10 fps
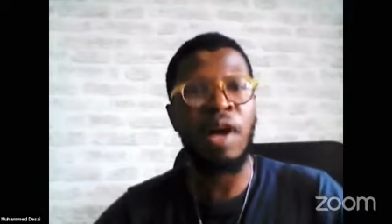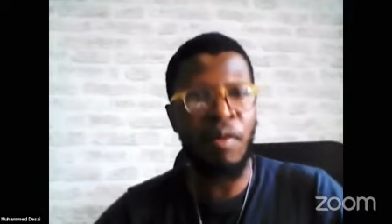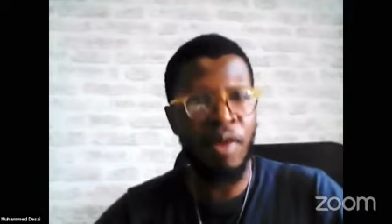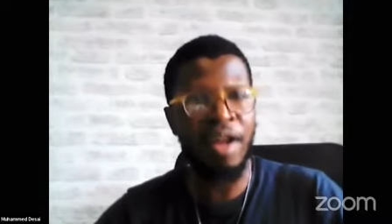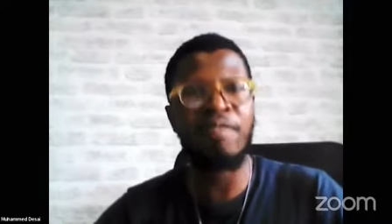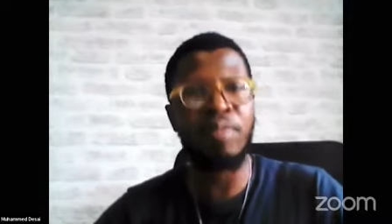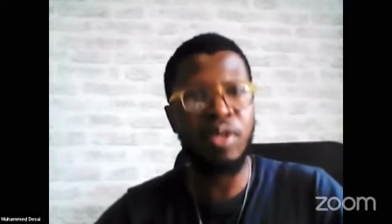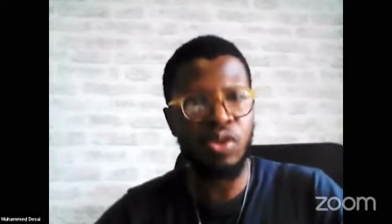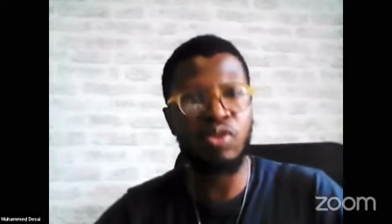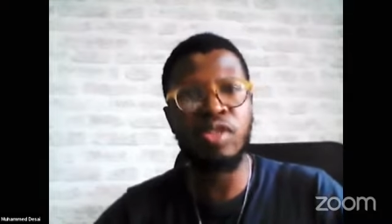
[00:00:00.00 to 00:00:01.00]
our
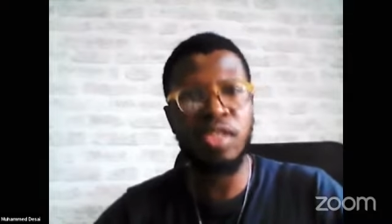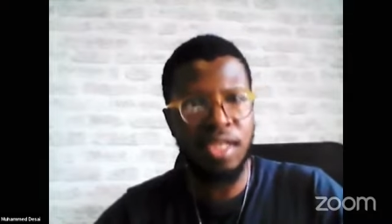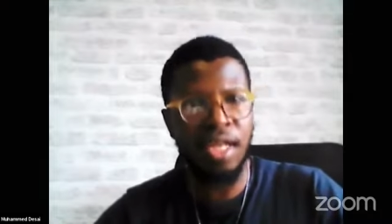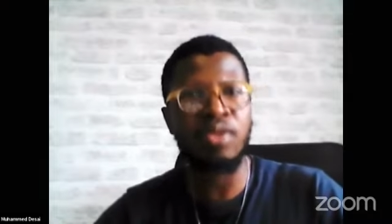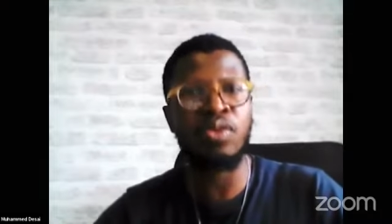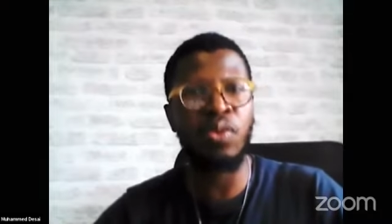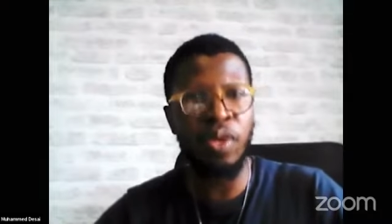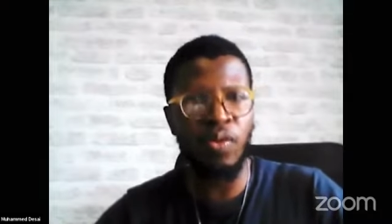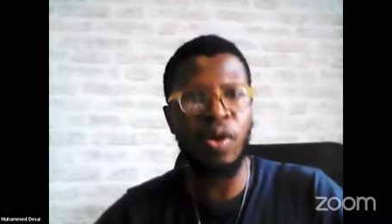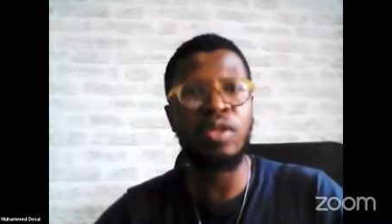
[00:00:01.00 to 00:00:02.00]
government should start
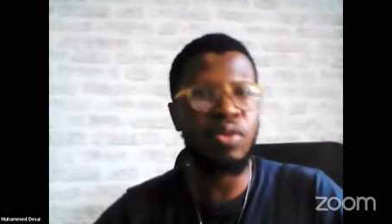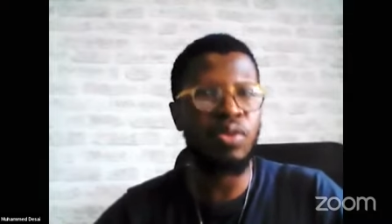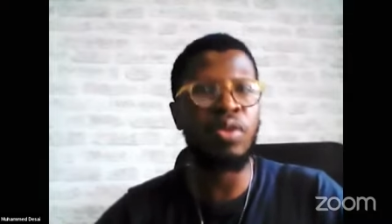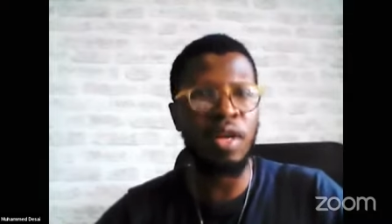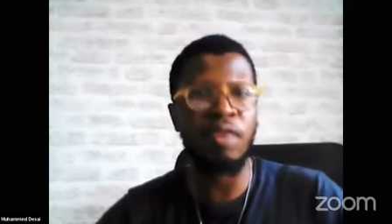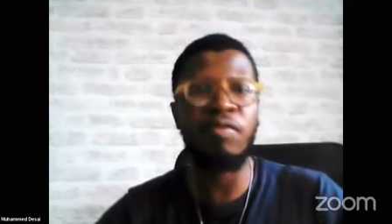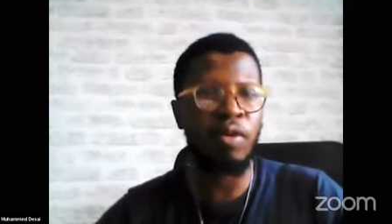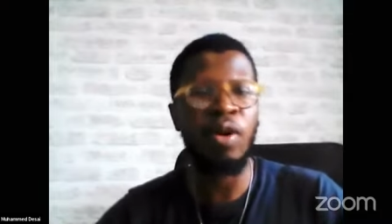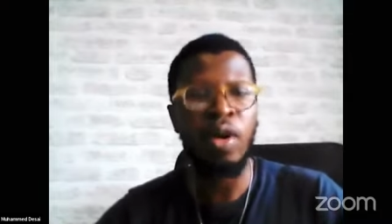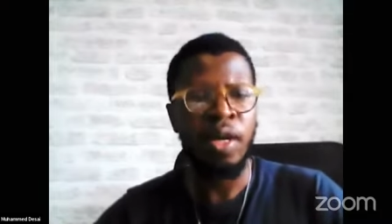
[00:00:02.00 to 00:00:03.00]
doing one, two, three, and
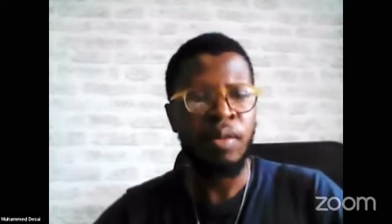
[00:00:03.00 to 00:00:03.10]
four.